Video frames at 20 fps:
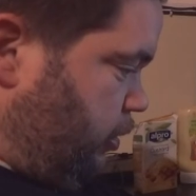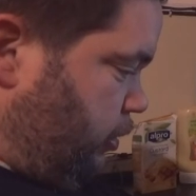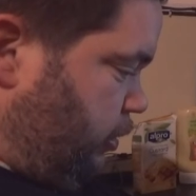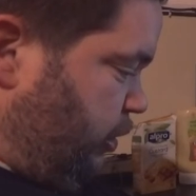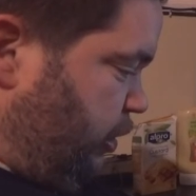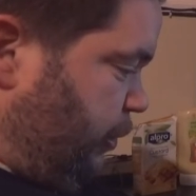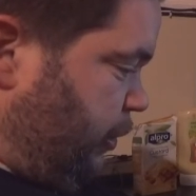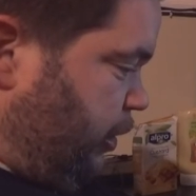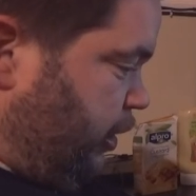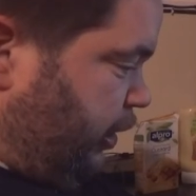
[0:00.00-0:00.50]

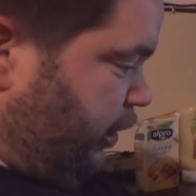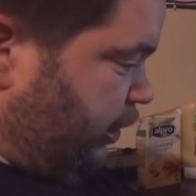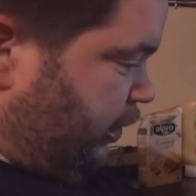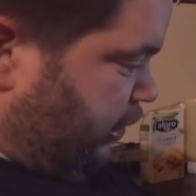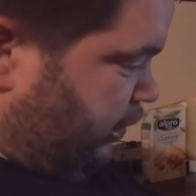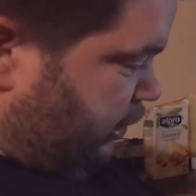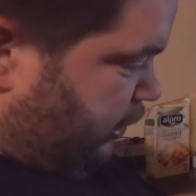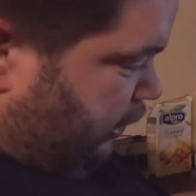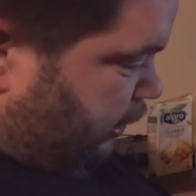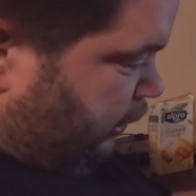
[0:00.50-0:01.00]
Oh, I
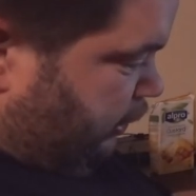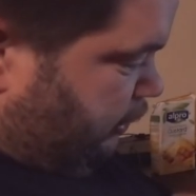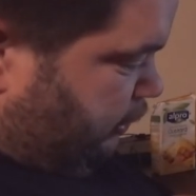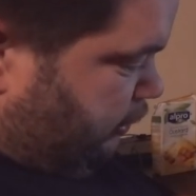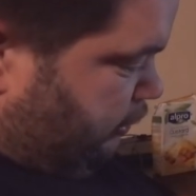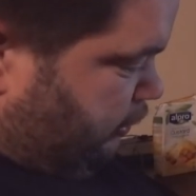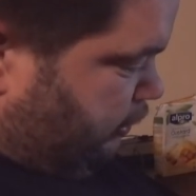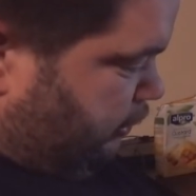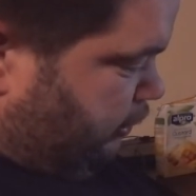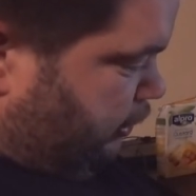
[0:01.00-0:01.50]
see.
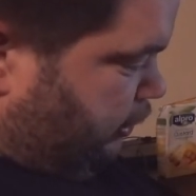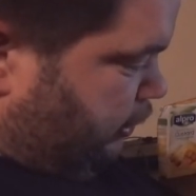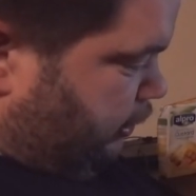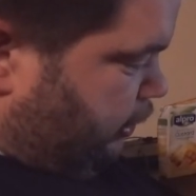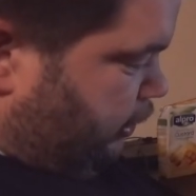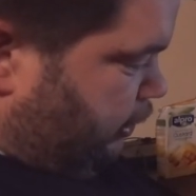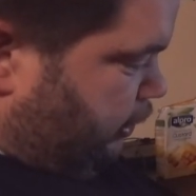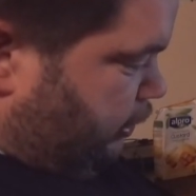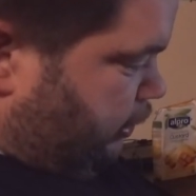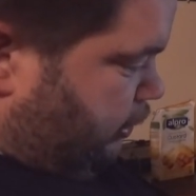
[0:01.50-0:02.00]

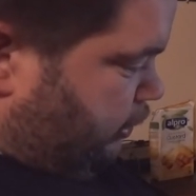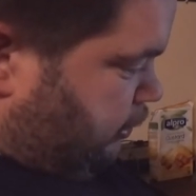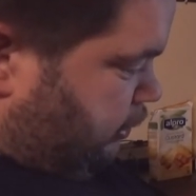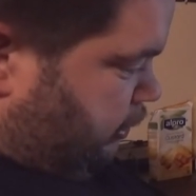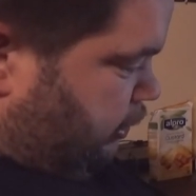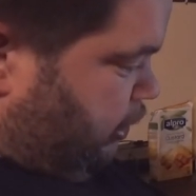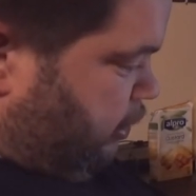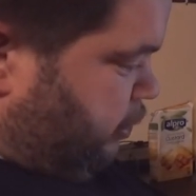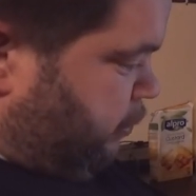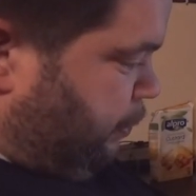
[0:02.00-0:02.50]

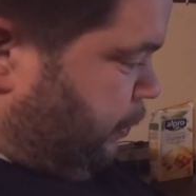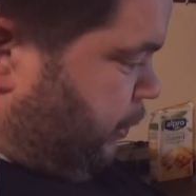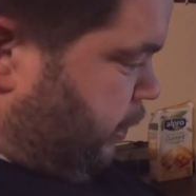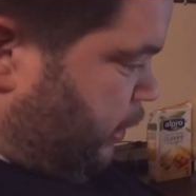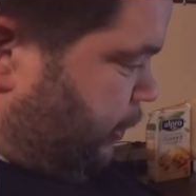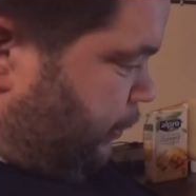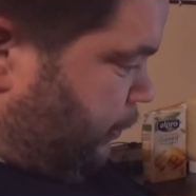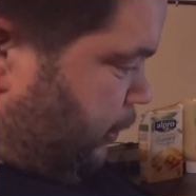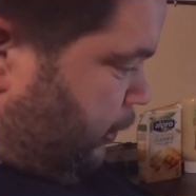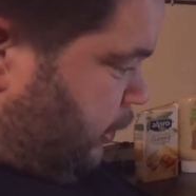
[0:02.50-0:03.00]
So you open it
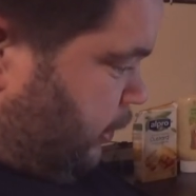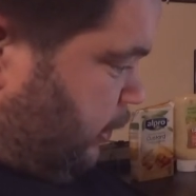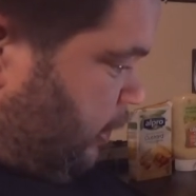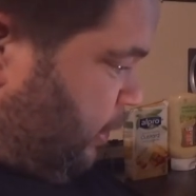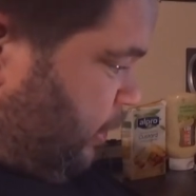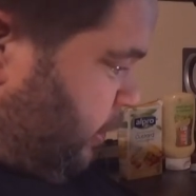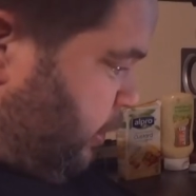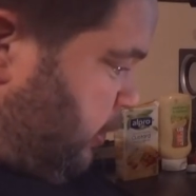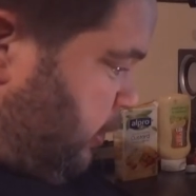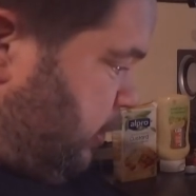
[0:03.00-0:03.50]
up to
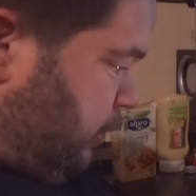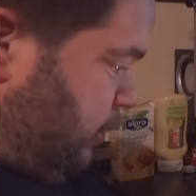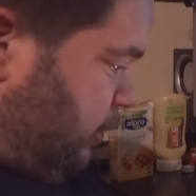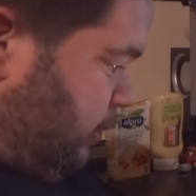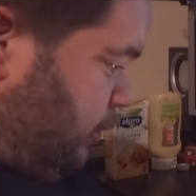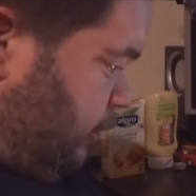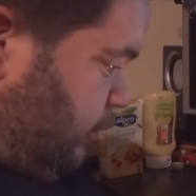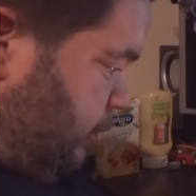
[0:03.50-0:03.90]
turn it on.